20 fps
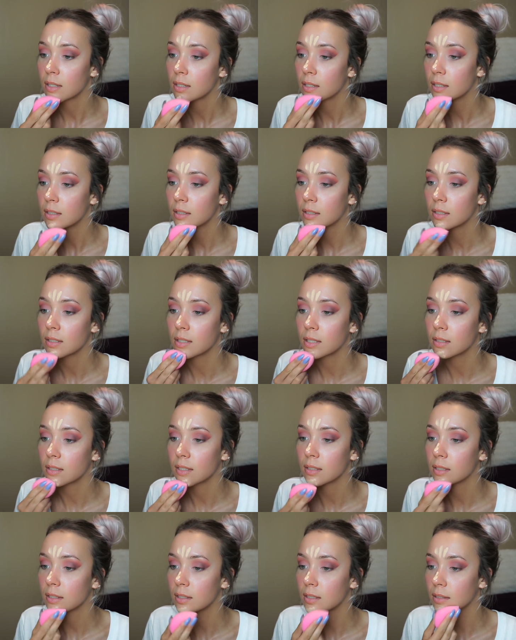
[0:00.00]

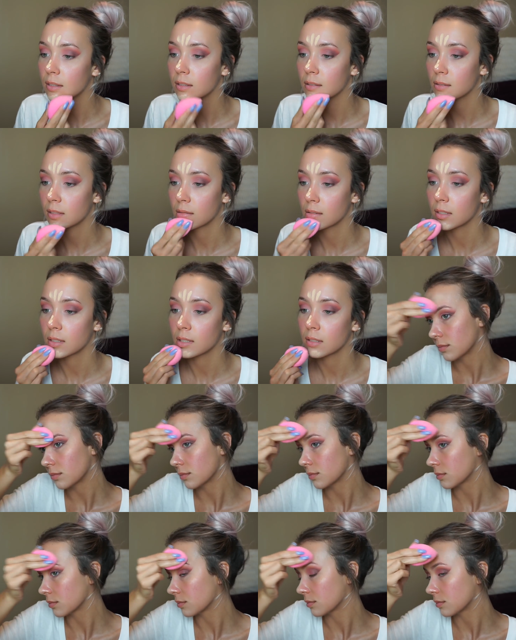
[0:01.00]

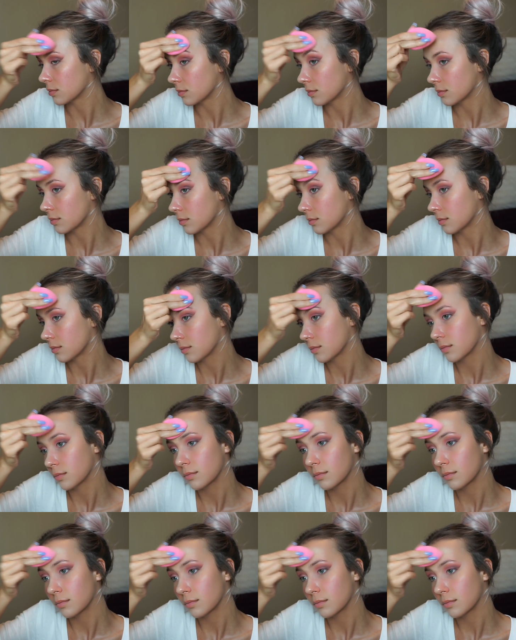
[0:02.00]
Nobody speaks.